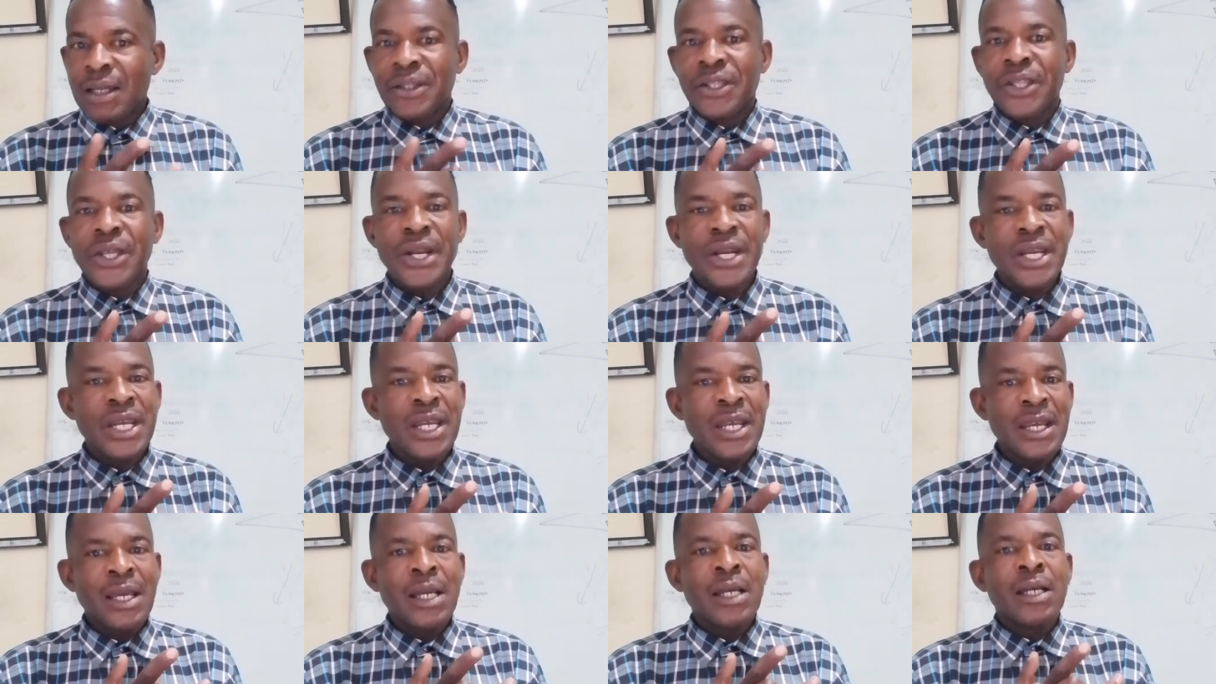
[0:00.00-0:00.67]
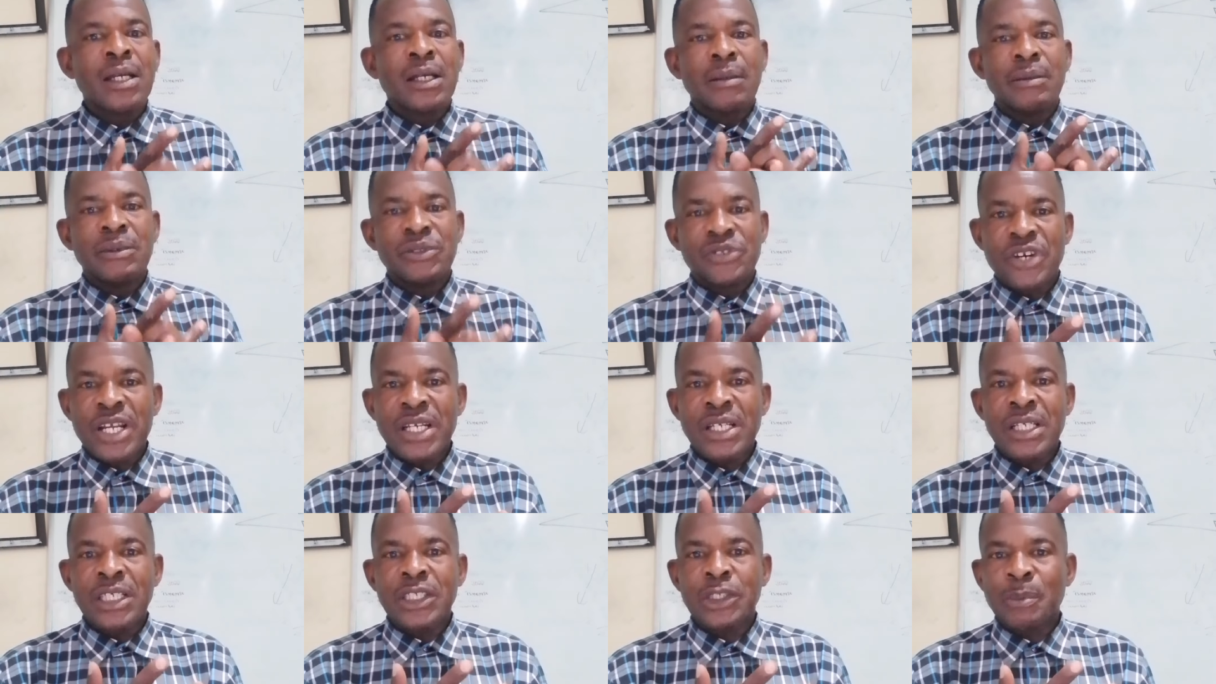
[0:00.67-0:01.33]
3,
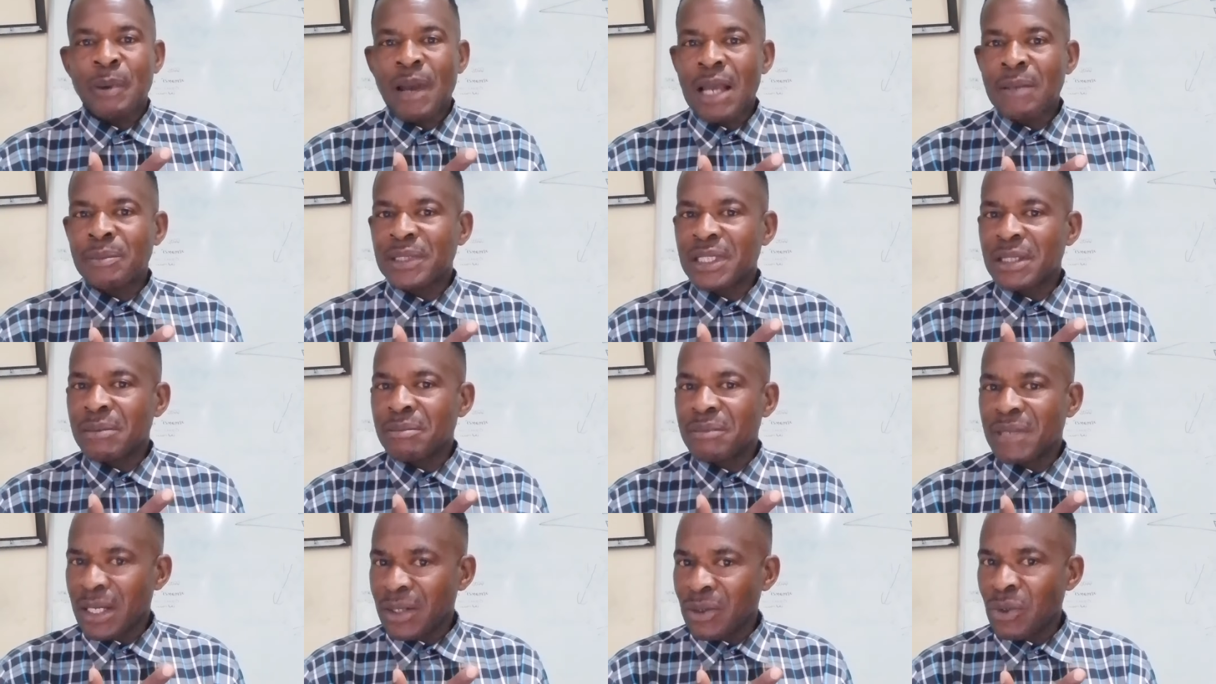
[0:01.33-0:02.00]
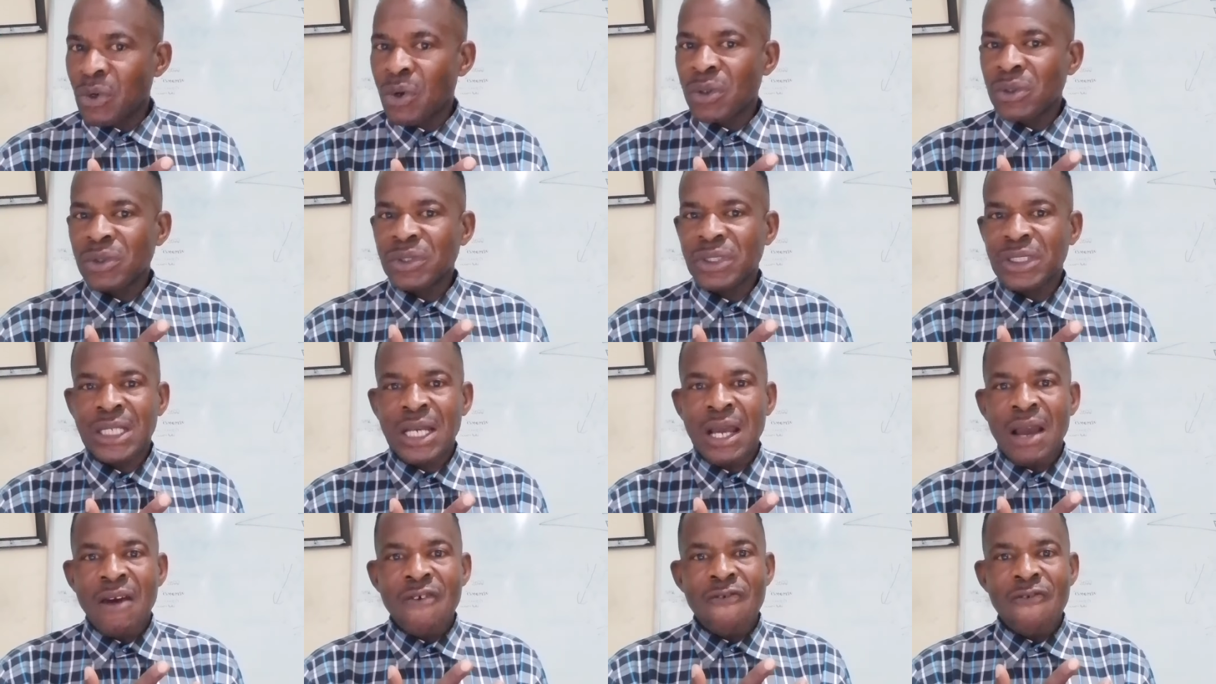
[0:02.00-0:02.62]
drainage pipes and manholes.